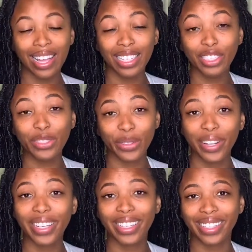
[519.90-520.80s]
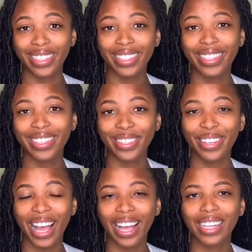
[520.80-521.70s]
enjoyed it, you
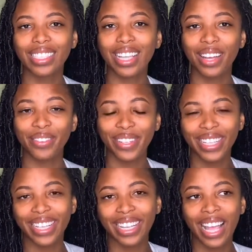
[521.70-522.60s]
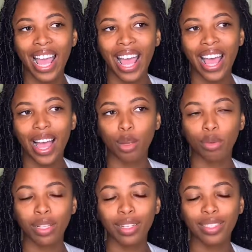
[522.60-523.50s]
guys. I really
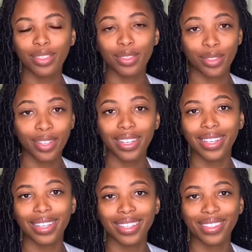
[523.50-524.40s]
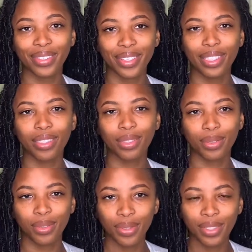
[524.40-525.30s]
enjoyed going to
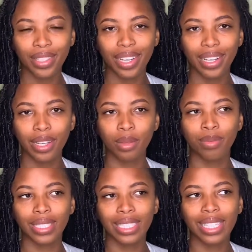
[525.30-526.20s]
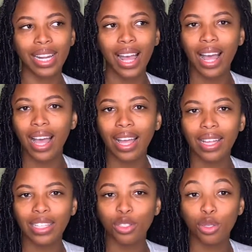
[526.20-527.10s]
school. Did I
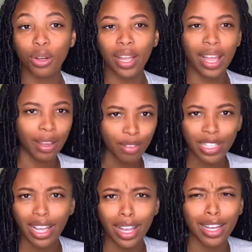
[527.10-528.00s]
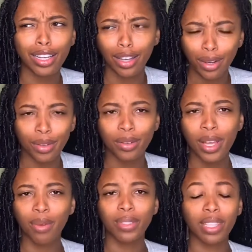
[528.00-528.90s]
enjoy every day? No.
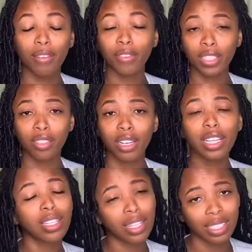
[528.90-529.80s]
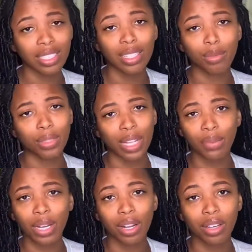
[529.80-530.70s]
Was I frustrated? Yes. Was I
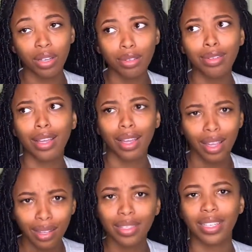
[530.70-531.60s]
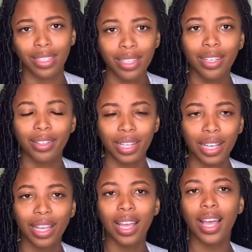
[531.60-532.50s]
ready to go? Hell yeah.
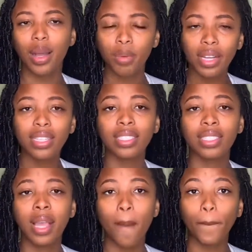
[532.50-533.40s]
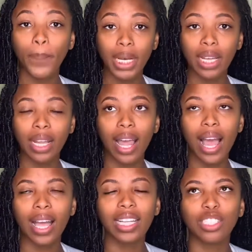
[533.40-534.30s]
Okay, I was. But
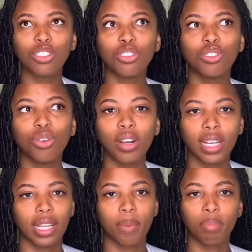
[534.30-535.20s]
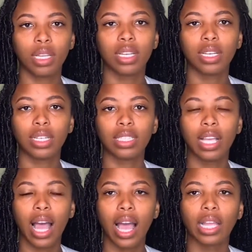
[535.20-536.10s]
I enjoyed it because
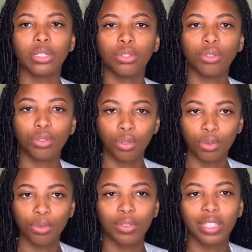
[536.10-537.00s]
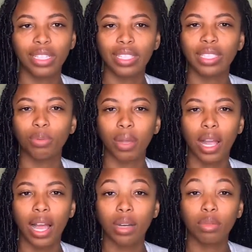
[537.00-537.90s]
I knew this is where
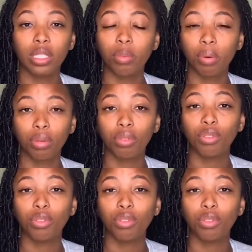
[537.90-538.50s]
I was supposed